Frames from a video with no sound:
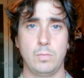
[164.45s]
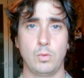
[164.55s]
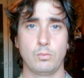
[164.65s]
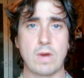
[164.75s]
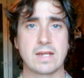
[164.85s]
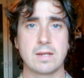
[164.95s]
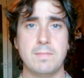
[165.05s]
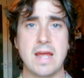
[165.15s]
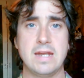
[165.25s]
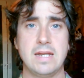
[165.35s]

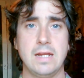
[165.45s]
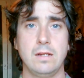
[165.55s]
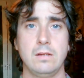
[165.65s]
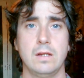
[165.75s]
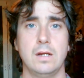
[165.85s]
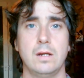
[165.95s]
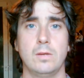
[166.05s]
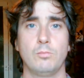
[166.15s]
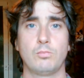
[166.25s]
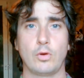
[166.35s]
recommending
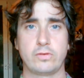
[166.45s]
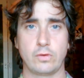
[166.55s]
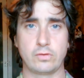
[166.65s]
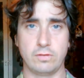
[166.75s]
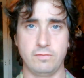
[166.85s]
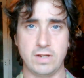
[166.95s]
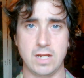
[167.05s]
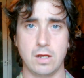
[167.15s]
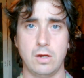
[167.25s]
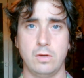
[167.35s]
pro-social
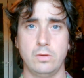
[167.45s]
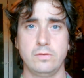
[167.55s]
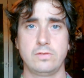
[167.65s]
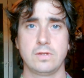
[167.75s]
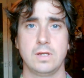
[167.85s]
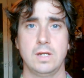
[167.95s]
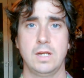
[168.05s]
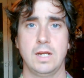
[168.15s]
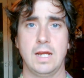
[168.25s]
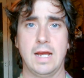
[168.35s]
videos,
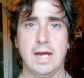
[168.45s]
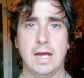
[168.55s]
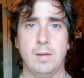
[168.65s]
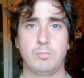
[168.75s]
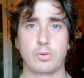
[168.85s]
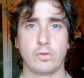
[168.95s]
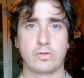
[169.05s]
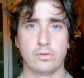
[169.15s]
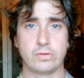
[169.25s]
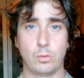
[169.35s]

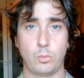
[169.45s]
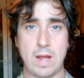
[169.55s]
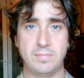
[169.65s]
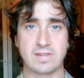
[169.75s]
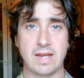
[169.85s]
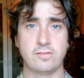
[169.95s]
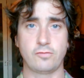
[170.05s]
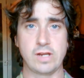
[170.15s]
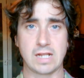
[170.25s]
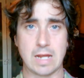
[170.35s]
pro-social websites,
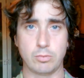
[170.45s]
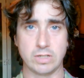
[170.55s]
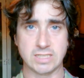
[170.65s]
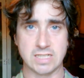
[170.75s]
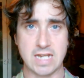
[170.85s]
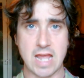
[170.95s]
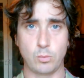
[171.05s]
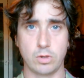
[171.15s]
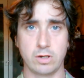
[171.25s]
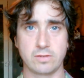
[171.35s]
free collaboration
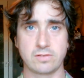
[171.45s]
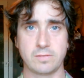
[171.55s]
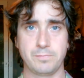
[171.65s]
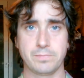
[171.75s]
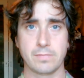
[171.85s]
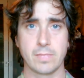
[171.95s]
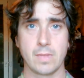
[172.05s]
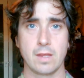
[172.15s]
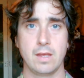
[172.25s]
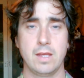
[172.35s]
networks,
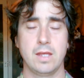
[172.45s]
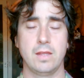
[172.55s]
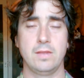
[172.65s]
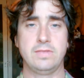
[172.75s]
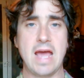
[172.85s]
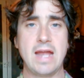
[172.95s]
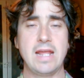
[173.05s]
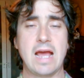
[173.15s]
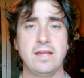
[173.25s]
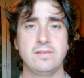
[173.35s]
that
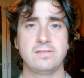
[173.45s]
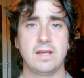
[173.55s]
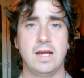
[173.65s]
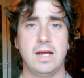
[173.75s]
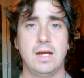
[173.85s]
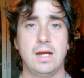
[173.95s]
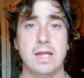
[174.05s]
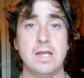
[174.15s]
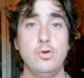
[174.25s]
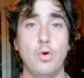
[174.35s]
has
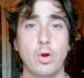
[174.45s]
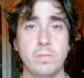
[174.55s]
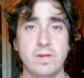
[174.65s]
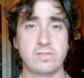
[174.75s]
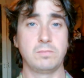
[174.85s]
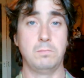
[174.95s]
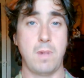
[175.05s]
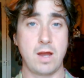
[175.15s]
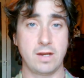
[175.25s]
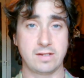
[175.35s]
enormous
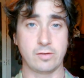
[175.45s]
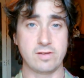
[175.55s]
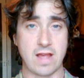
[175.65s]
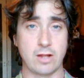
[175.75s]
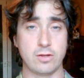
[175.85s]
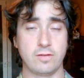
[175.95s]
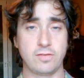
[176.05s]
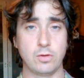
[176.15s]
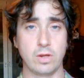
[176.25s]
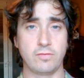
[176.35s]
monetary value
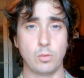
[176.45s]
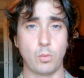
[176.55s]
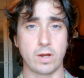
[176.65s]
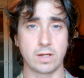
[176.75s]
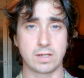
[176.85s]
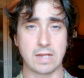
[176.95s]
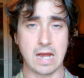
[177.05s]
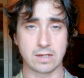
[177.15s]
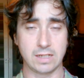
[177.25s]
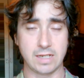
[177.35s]
if you want to
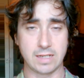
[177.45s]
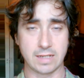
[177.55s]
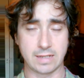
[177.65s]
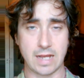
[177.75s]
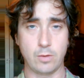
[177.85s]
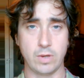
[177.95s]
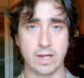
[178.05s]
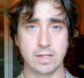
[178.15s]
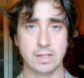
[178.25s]
calculate it that way.